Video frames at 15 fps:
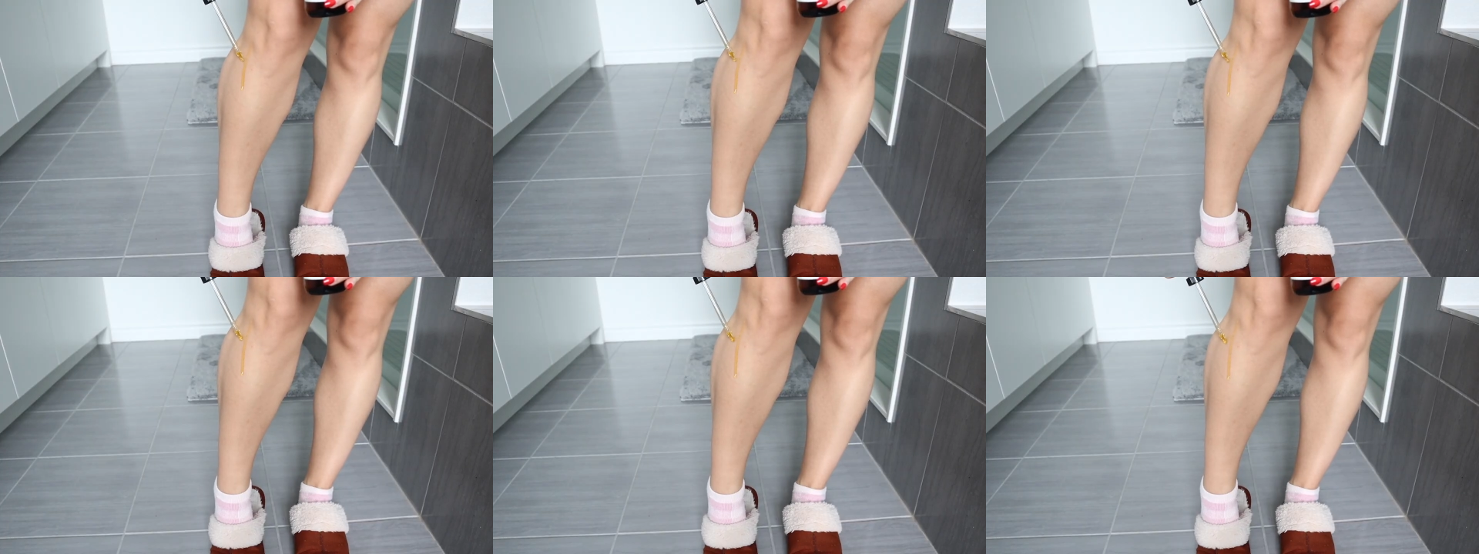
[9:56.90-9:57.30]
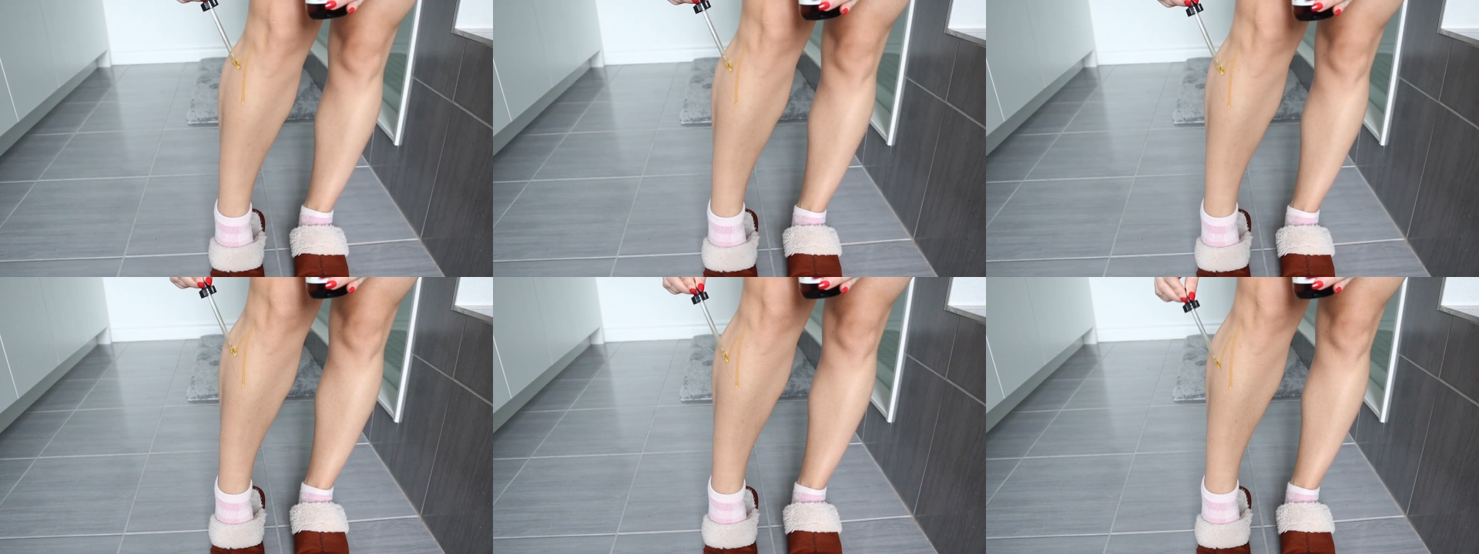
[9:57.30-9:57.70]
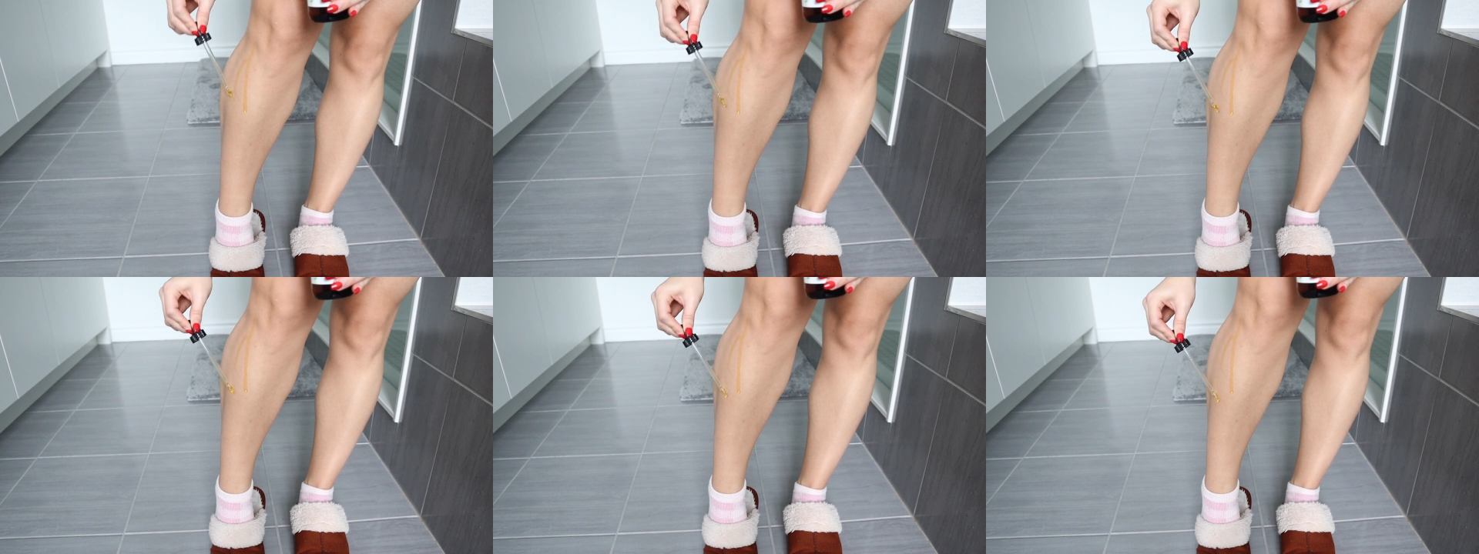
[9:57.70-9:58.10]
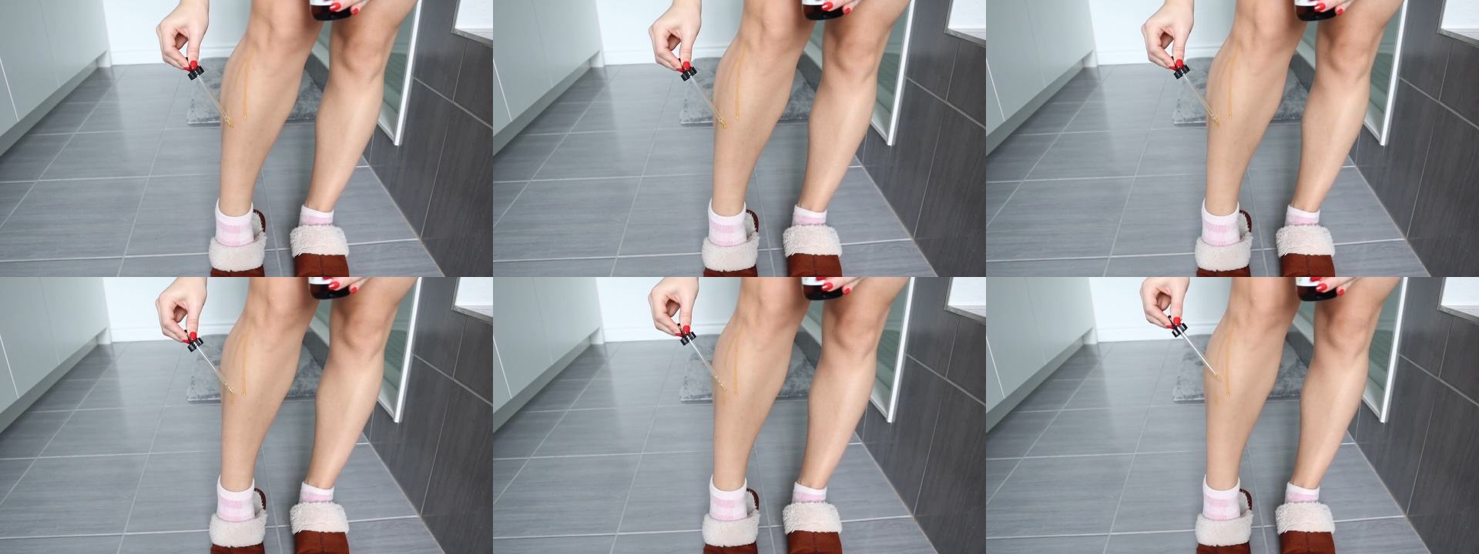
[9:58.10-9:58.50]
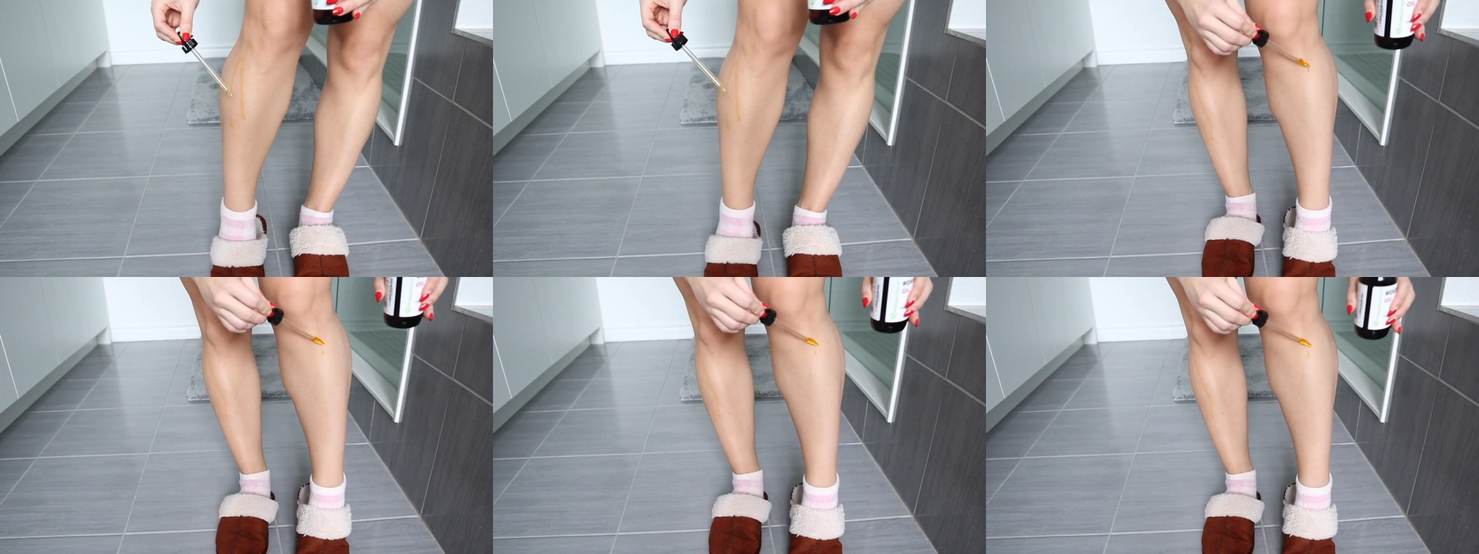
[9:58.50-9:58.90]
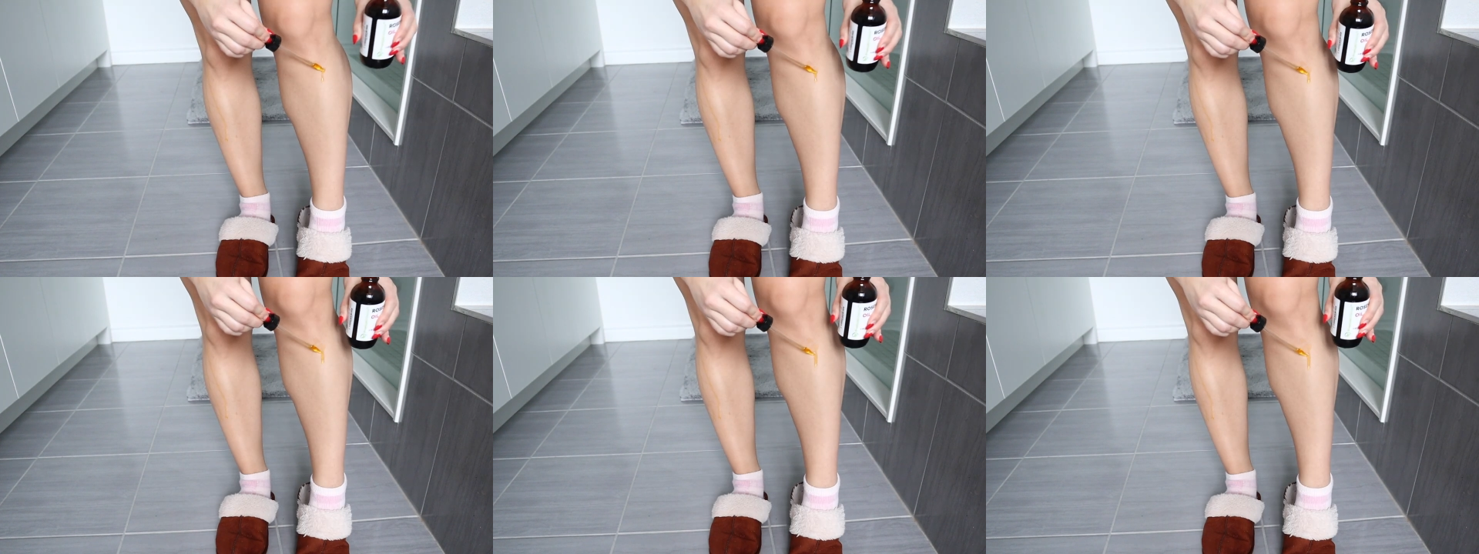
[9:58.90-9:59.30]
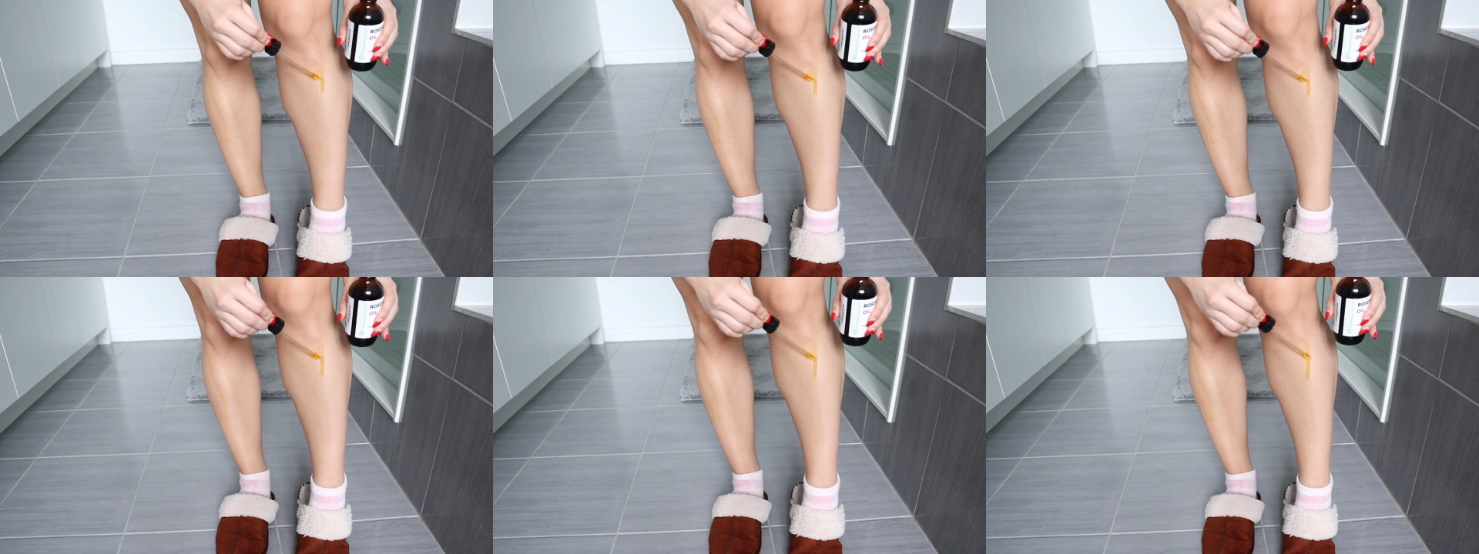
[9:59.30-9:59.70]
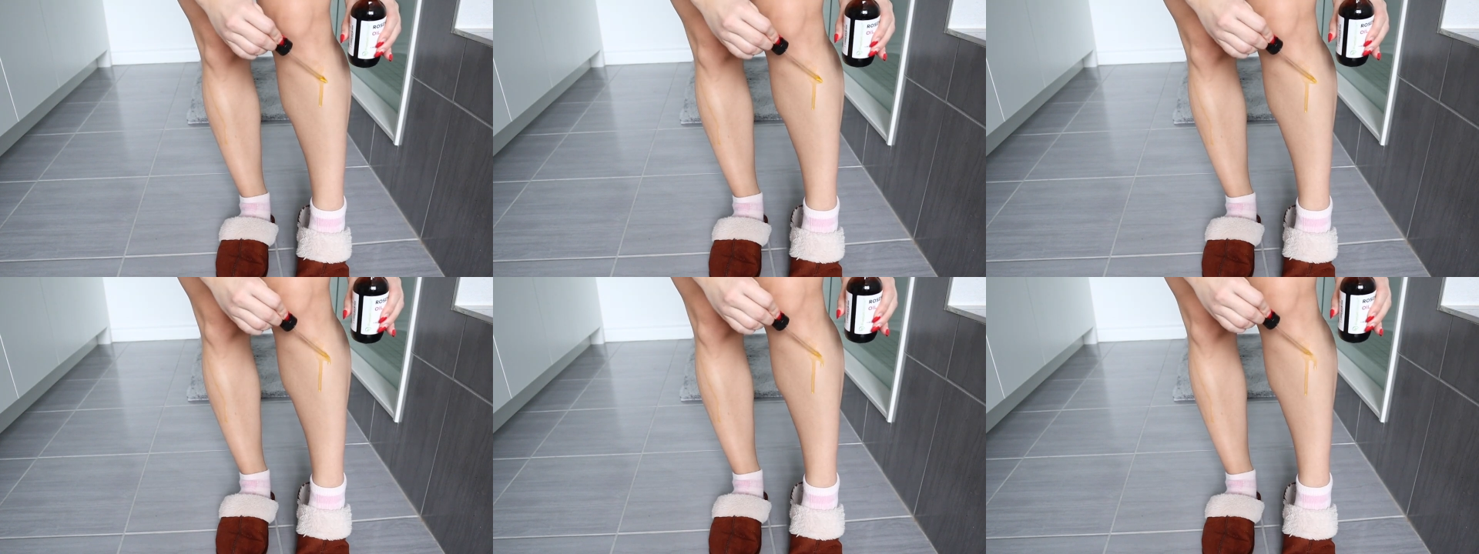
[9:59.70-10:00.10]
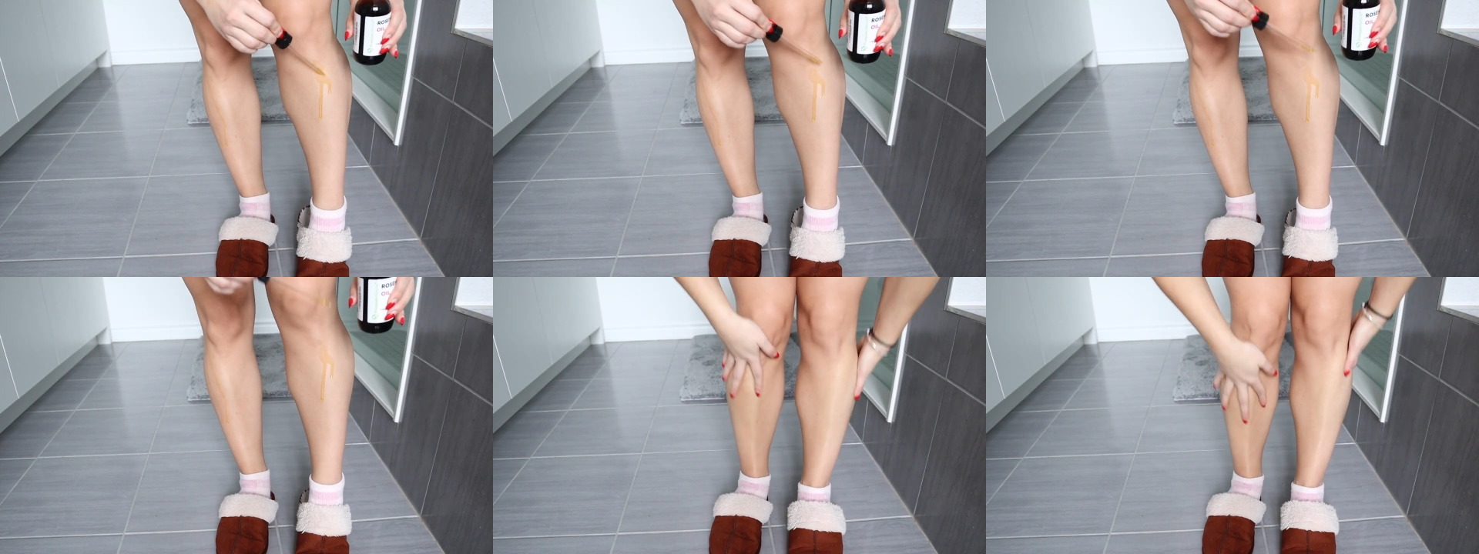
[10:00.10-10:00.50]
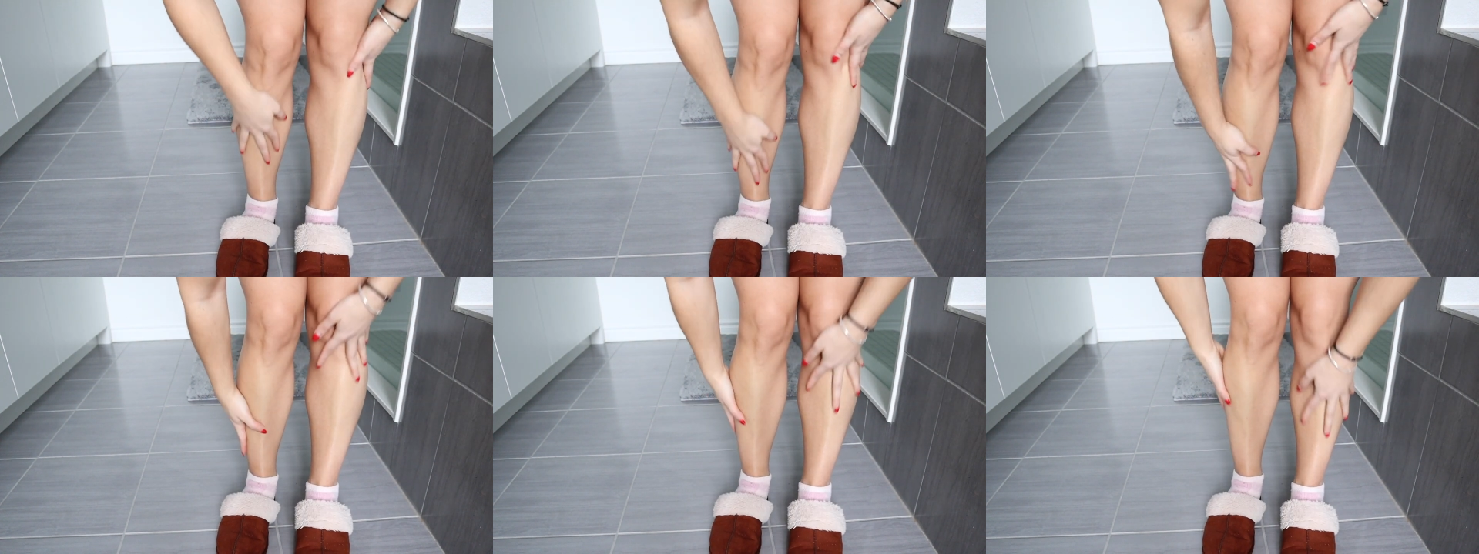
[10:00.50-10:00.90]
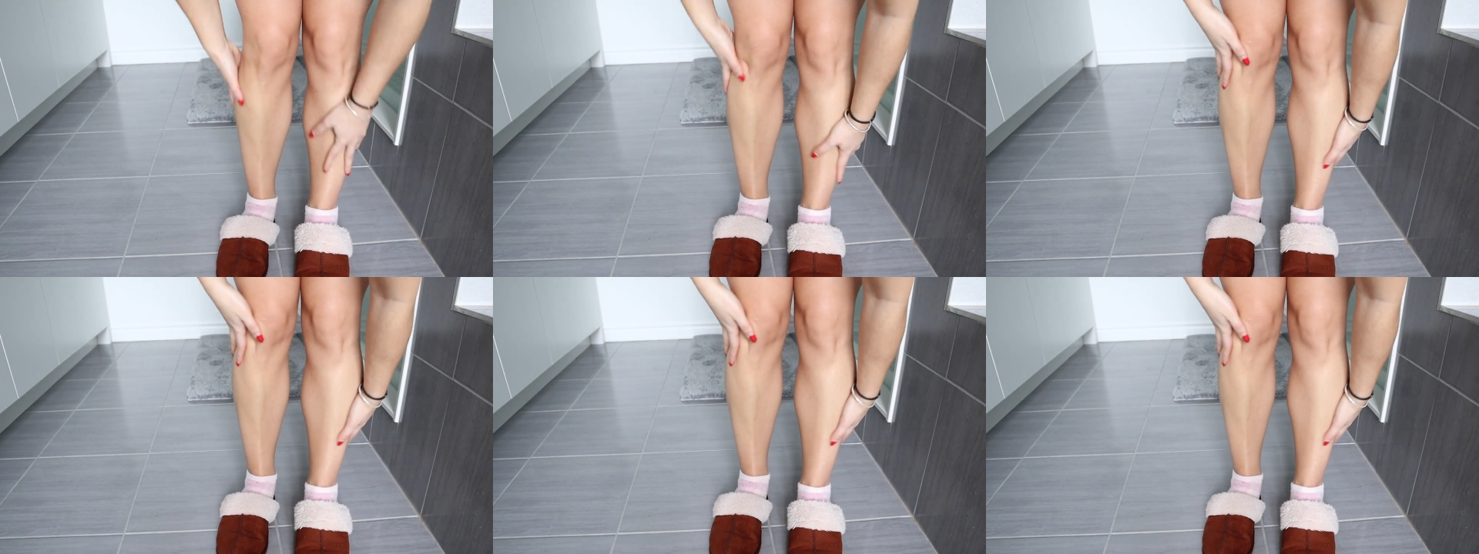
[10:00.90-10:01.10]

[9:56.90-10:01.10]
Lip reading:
Nobody's mouth can be seen.